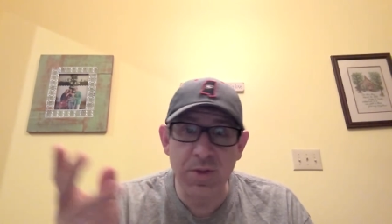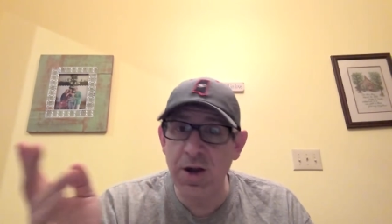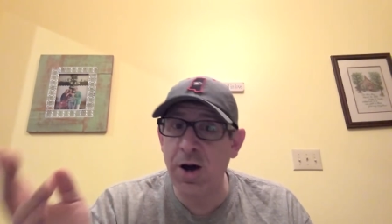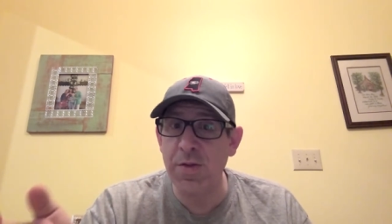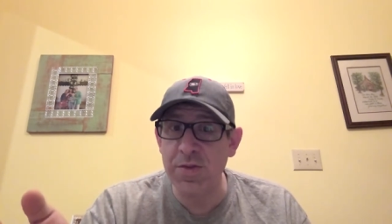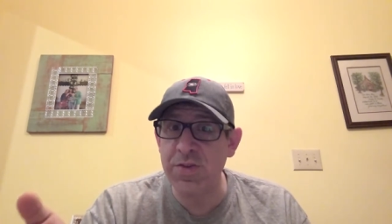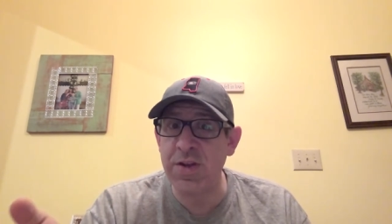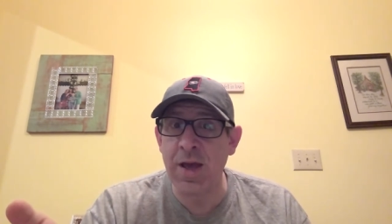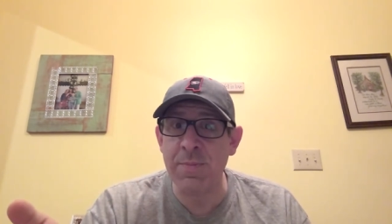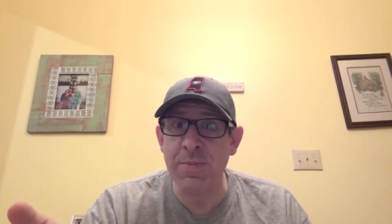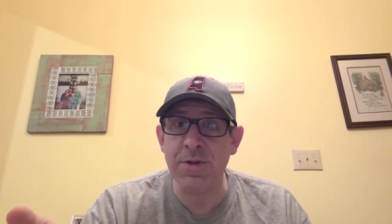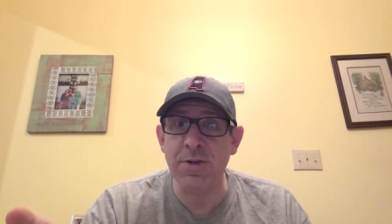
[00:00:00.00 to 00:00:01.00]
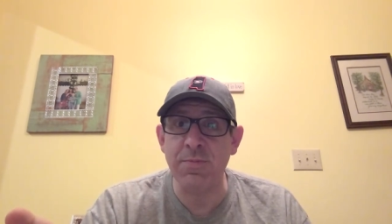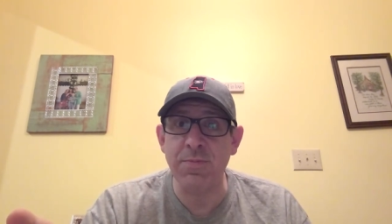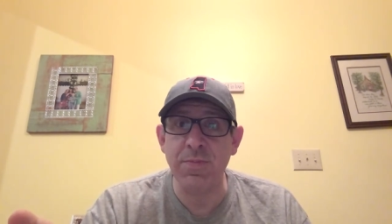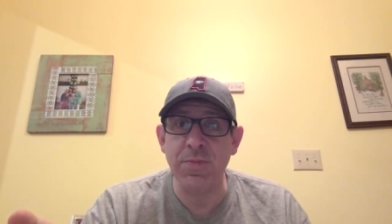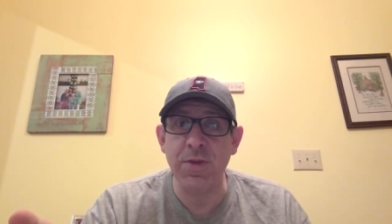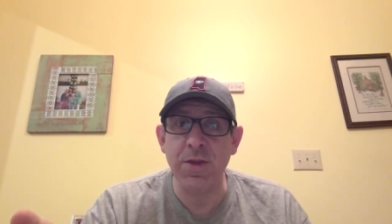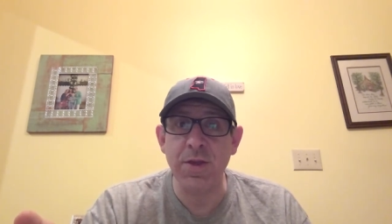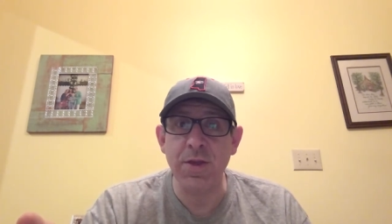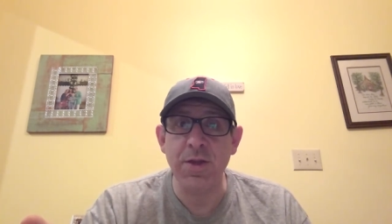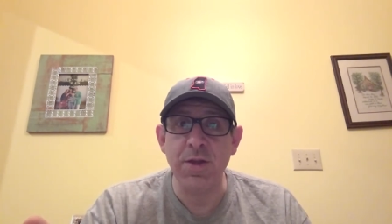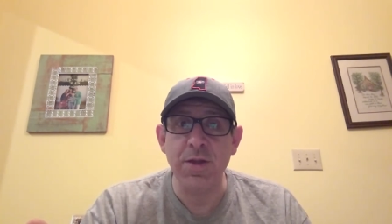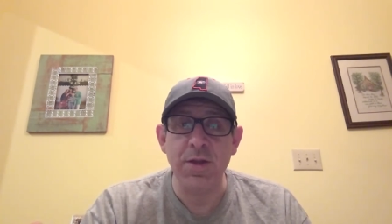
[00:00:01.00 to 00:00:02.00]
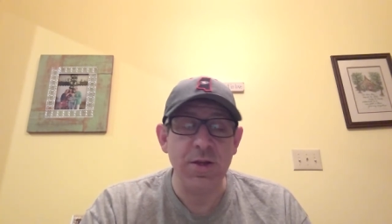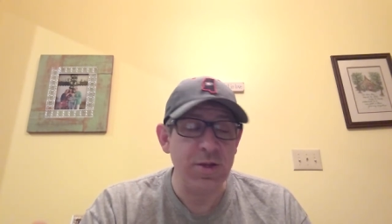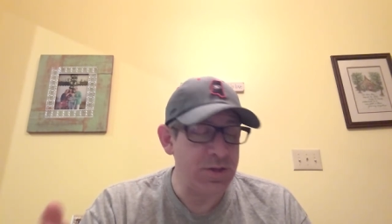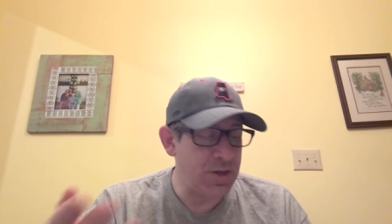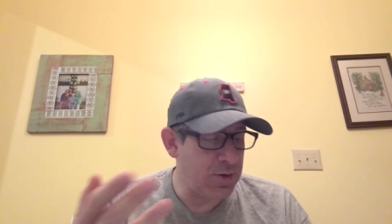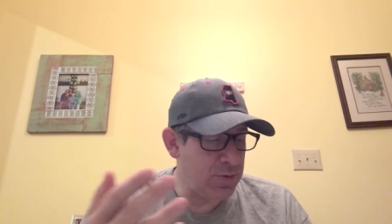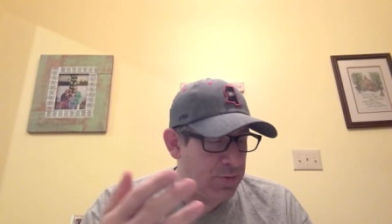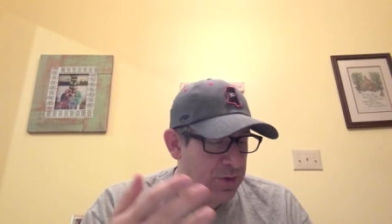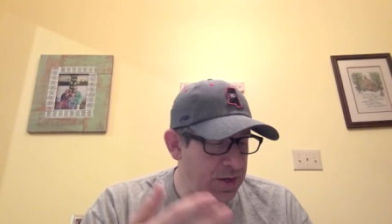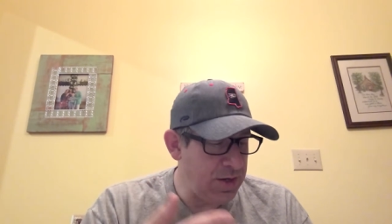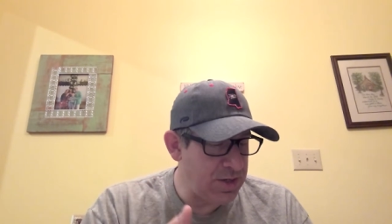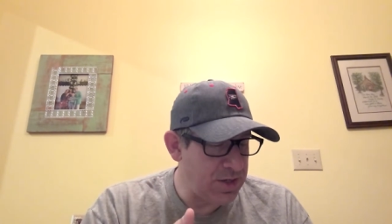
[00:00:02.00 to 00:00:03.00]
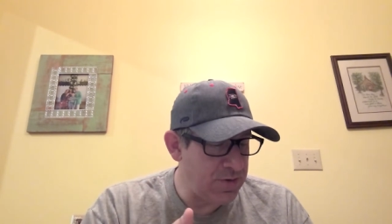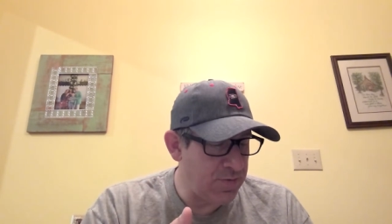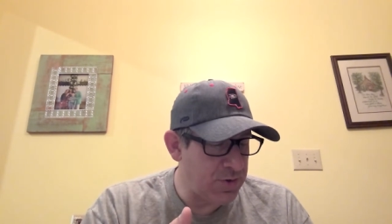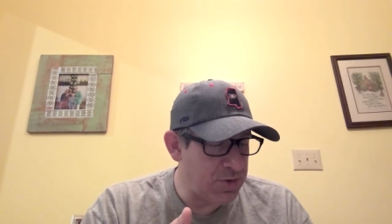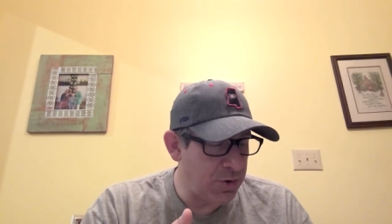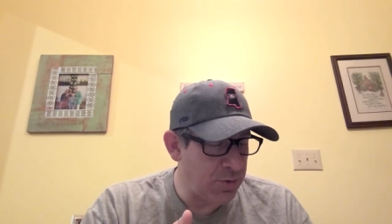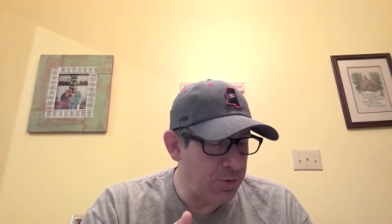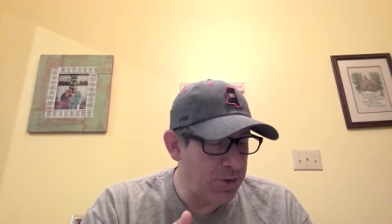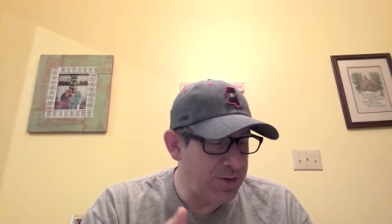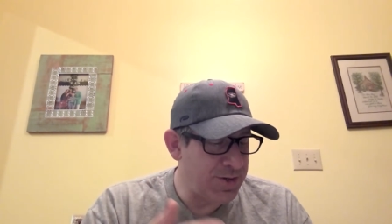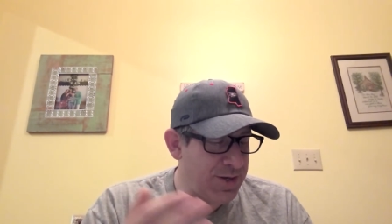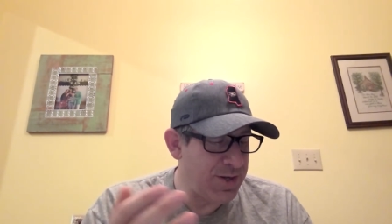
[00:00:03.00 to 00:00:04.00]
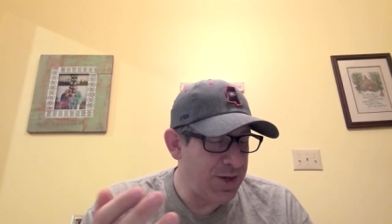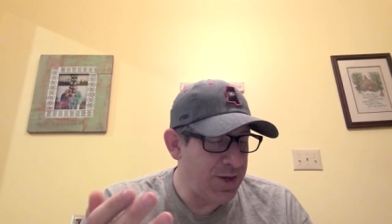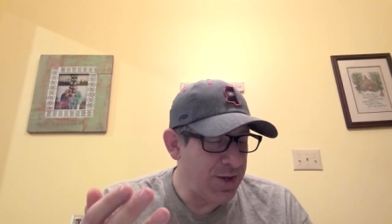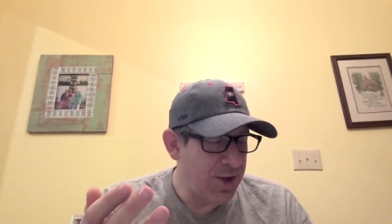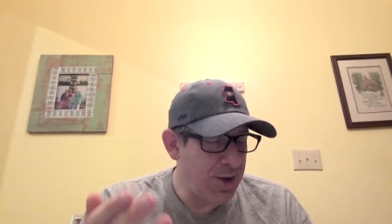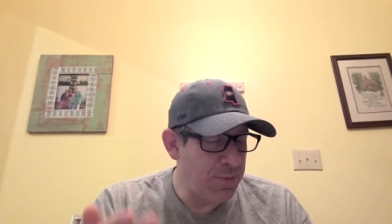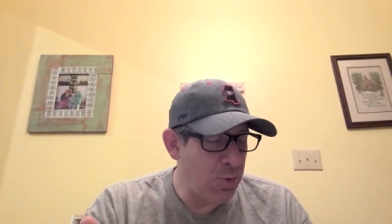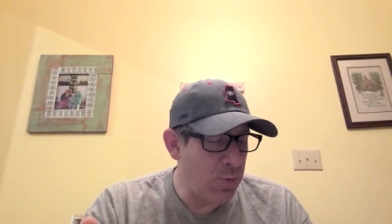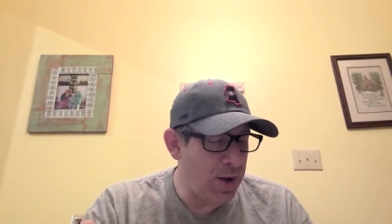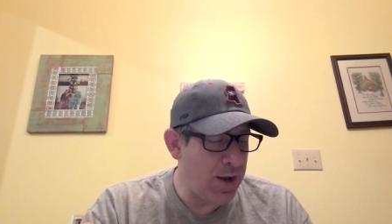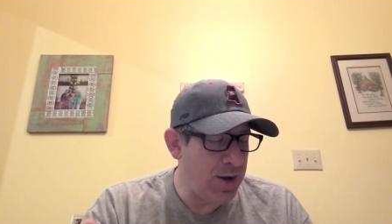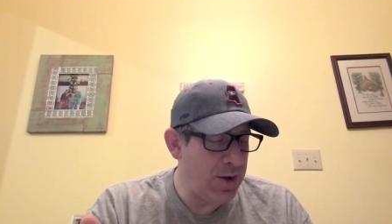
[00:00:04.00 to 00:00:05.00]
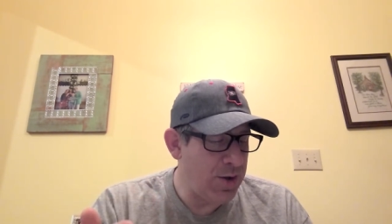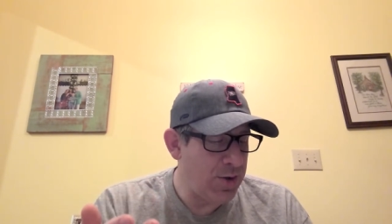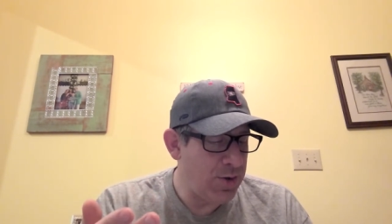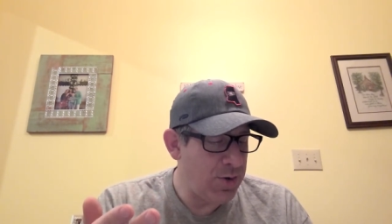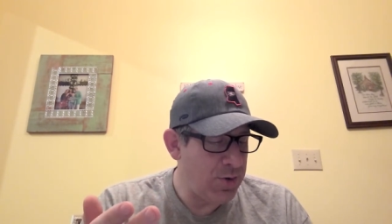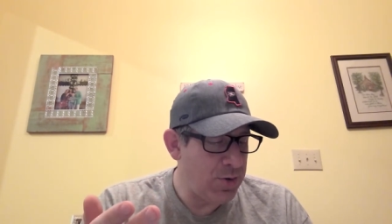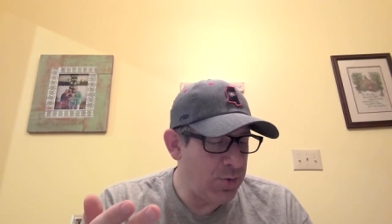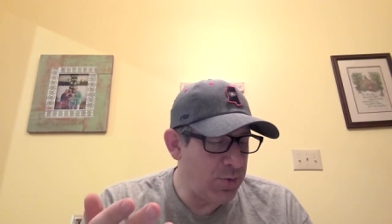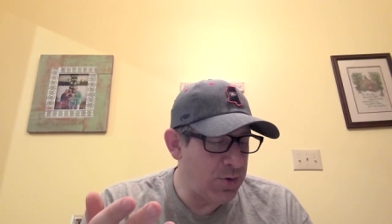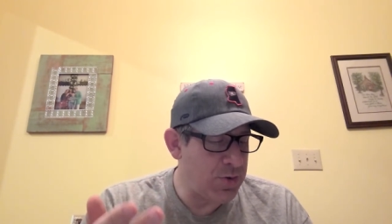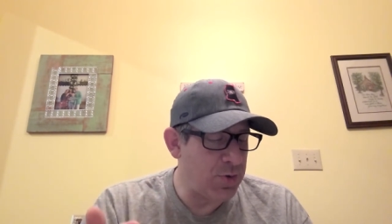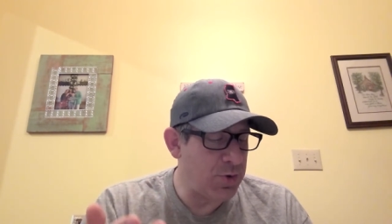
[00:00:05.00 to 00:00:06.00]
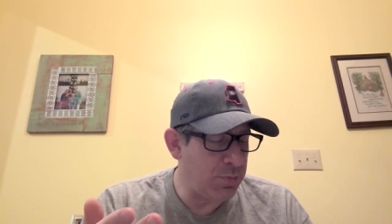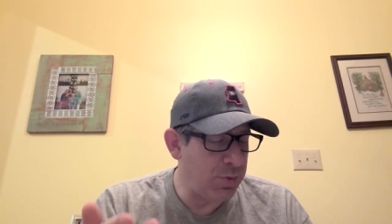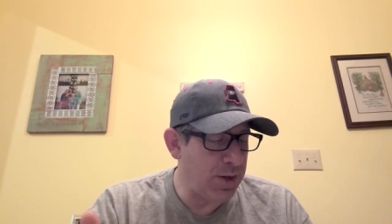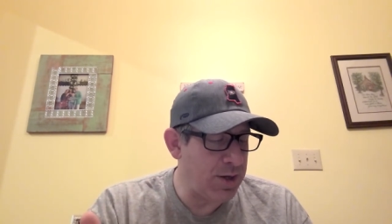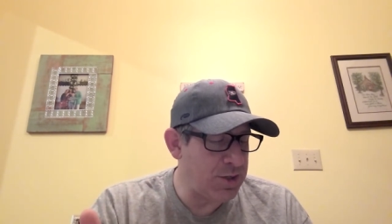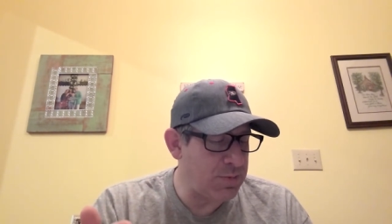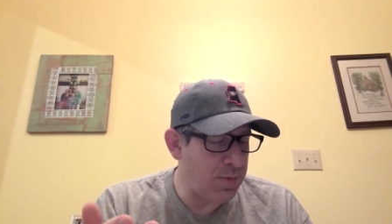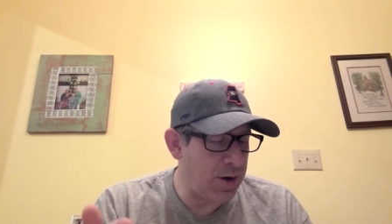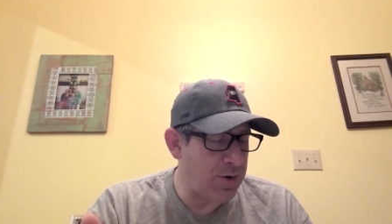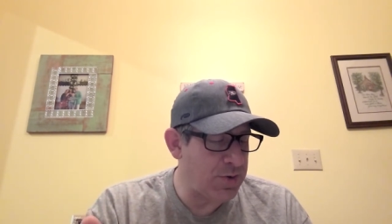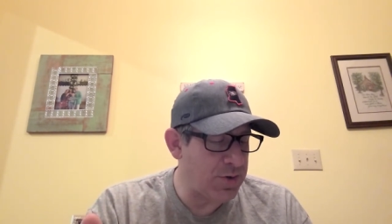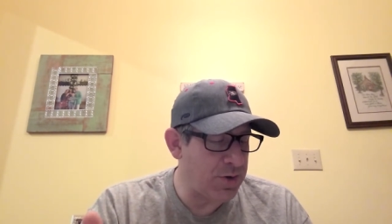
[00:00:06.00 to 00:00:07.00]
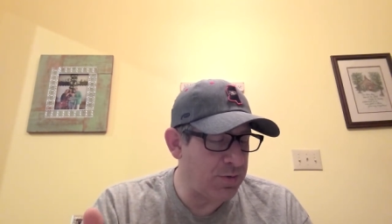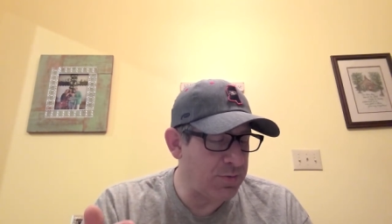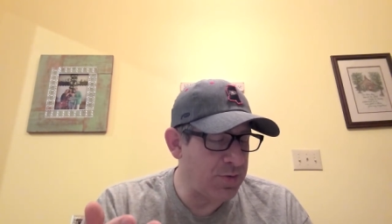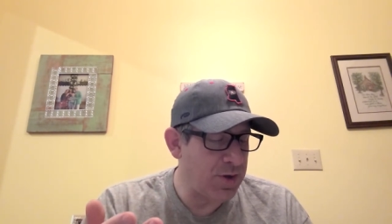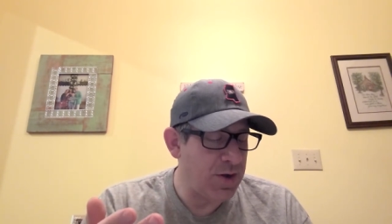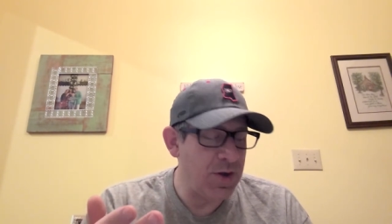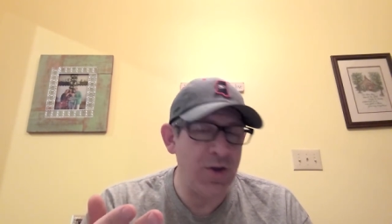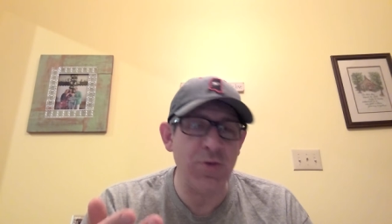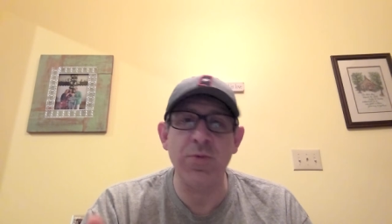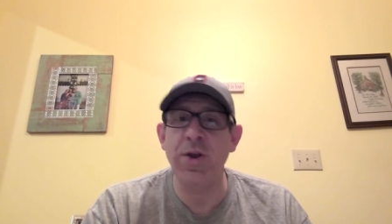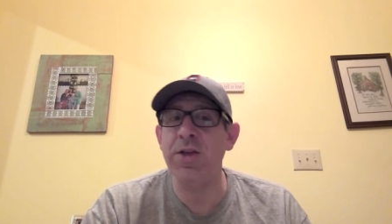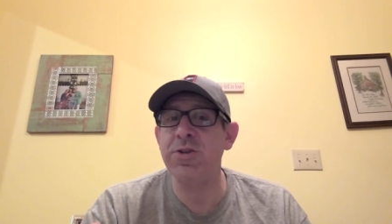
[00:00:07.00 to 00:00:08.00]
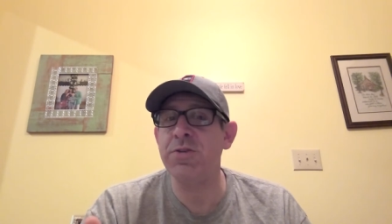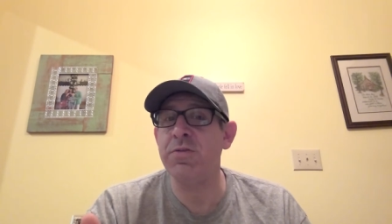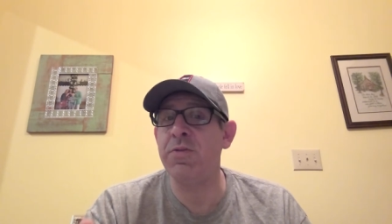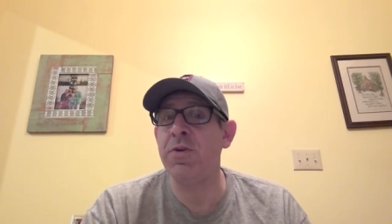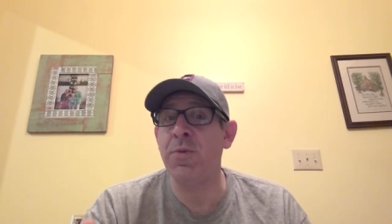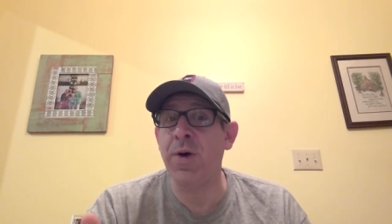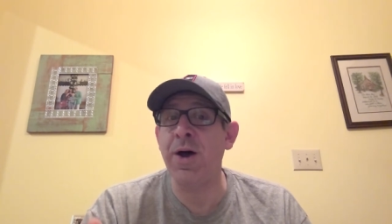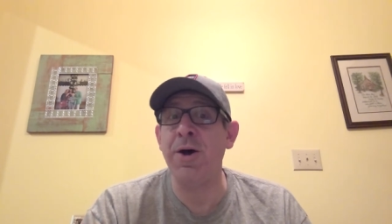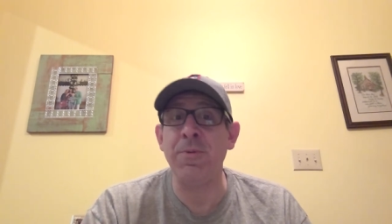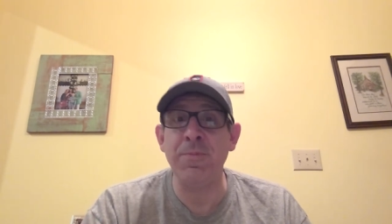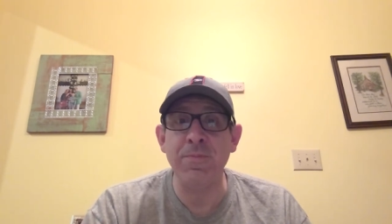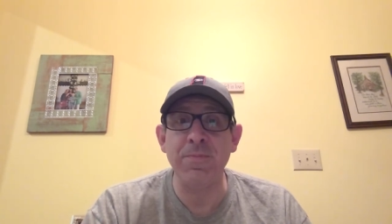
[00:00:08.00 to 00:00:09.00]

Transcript: All this had happened. So then he says in verse 31 to come away to a deserted place by yourselves and rest for a while.